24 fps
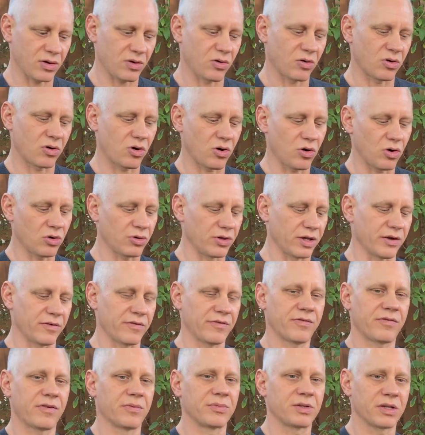or hold it
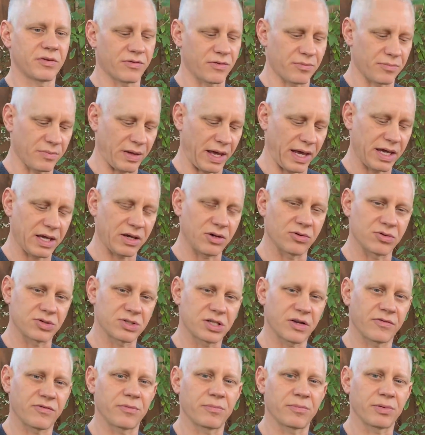from different angles,
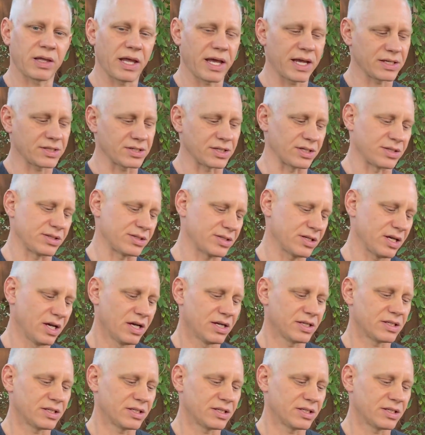different places,